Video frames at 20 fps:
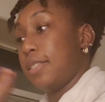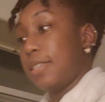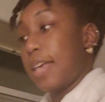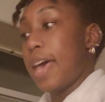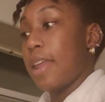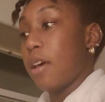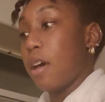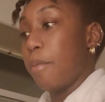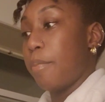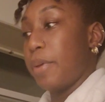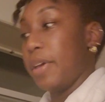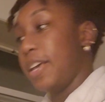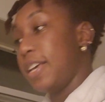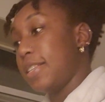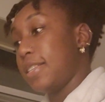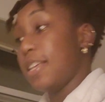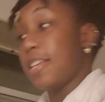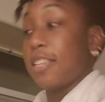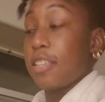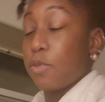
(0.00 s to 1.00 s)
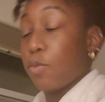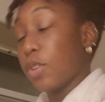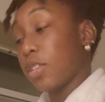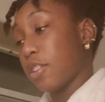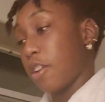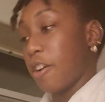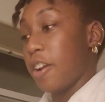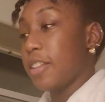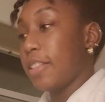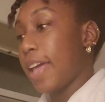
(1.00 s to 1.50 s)
setup is this is what's
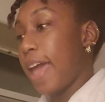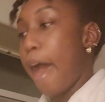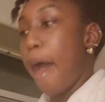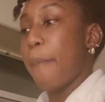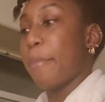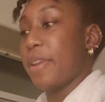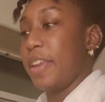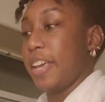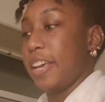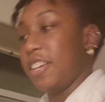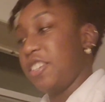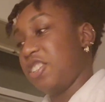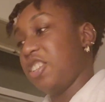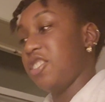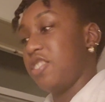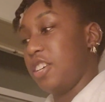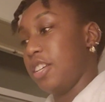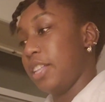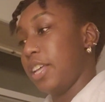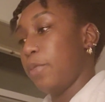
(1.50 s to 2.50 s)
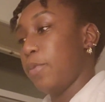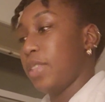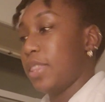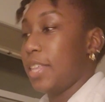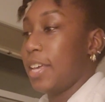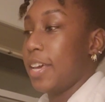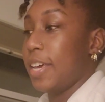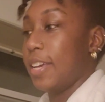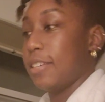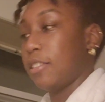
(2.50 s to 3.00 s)
currently happening and she's dealing with
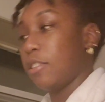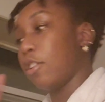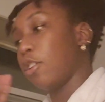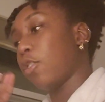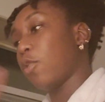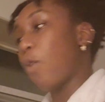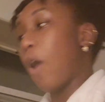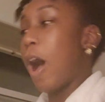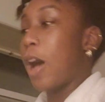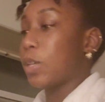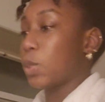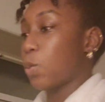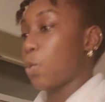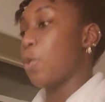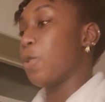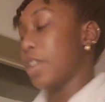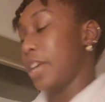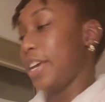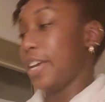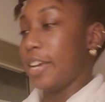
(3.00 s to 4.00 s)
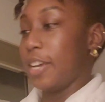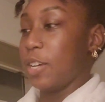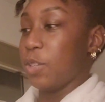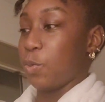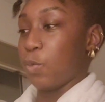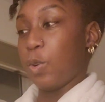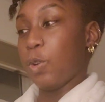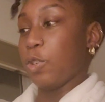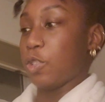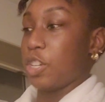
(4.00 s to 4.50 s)
this. The crossroad is
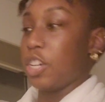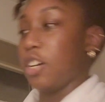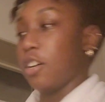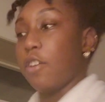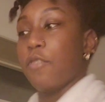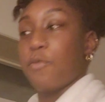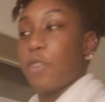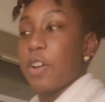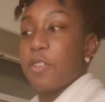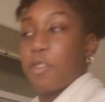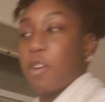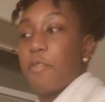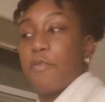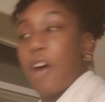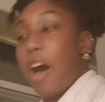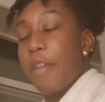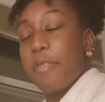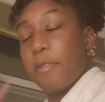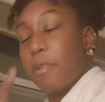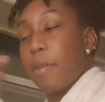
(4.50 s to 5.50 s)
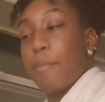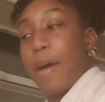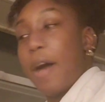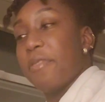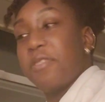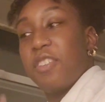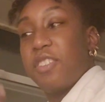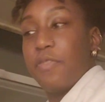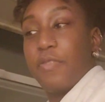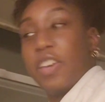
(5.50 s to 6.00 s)
will she confront her father
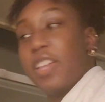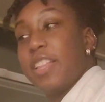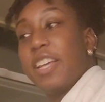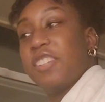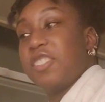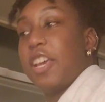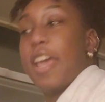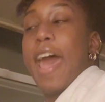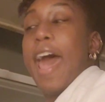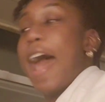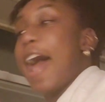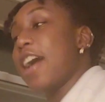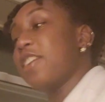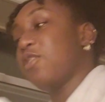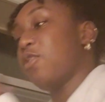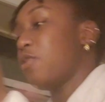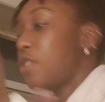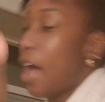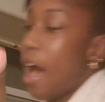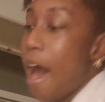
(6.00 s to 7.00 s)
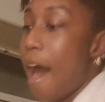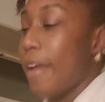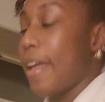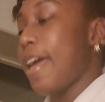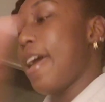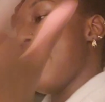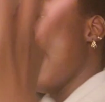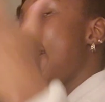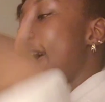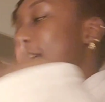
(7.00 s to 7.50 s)
about this feeling she has or not?
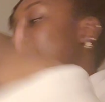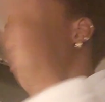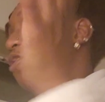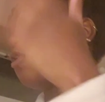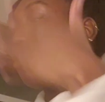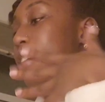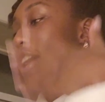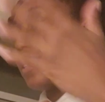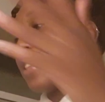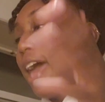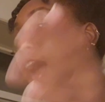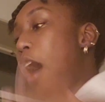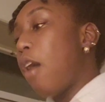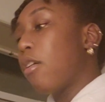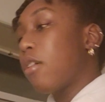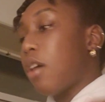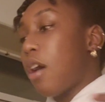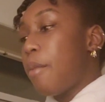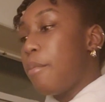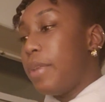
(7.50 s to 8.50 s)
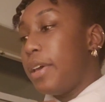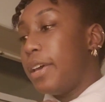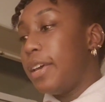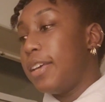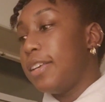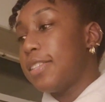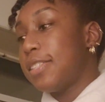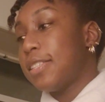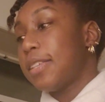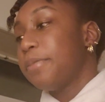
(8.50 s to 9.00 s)
And you know like the outcome
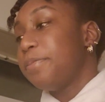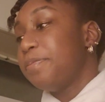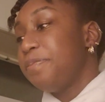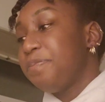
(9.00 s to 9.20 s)
is